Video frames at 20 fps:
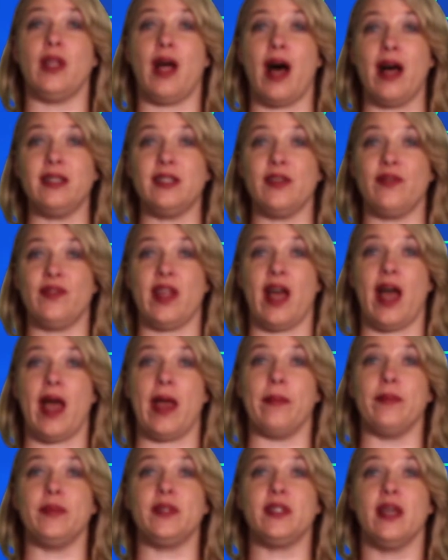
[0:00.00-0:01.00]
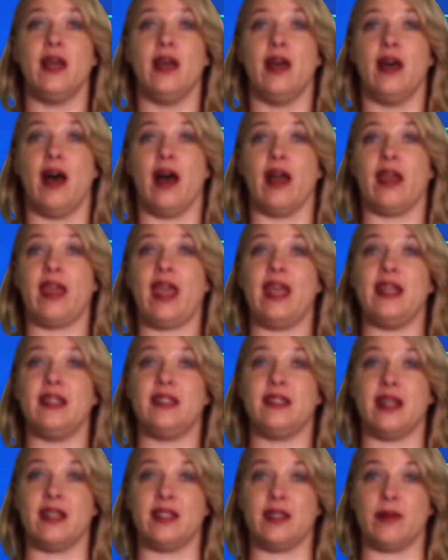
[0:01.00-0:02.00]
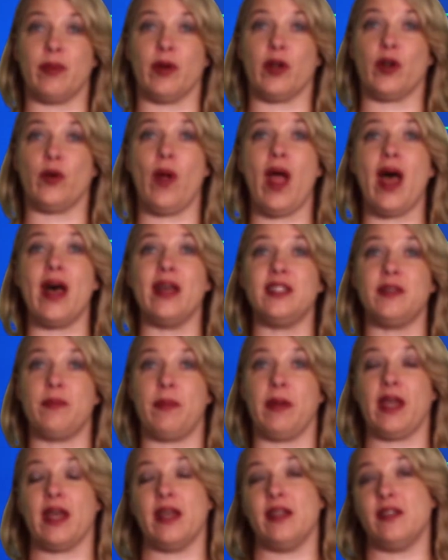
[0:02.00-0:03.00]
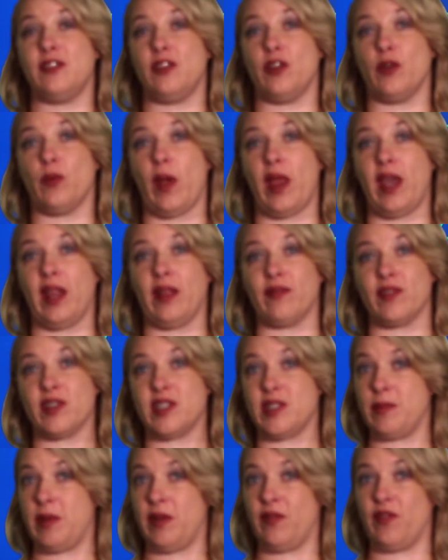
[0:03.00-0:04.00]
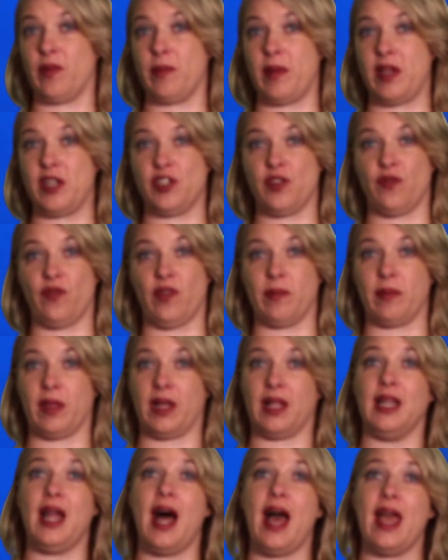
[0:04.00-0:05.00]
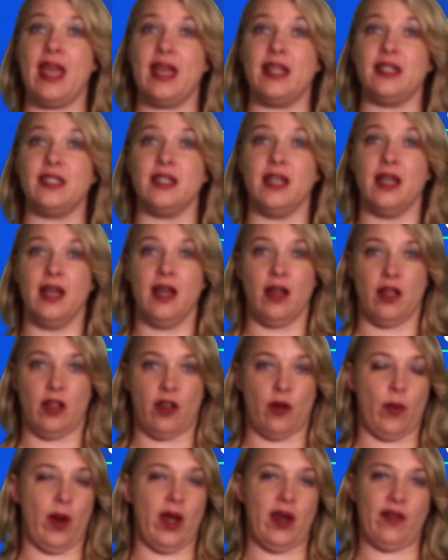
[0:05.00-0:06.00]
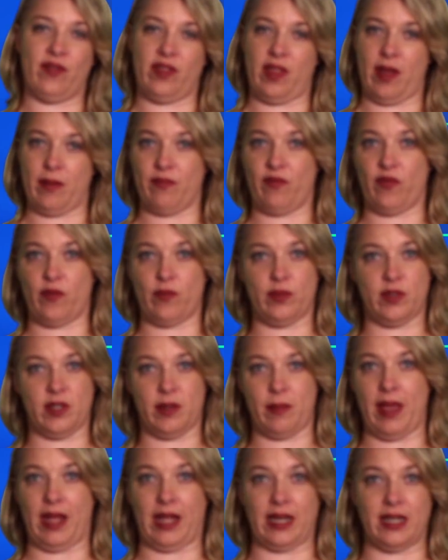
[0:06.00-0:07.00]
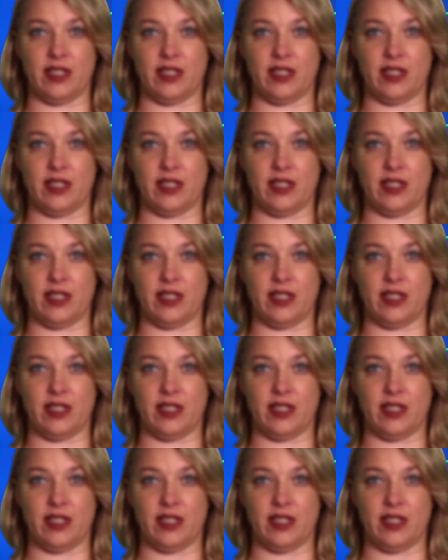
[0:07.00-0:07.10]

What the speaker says: lots of times a case doesn't progress because you're waiting for some information from the client, you're waiting for them to make a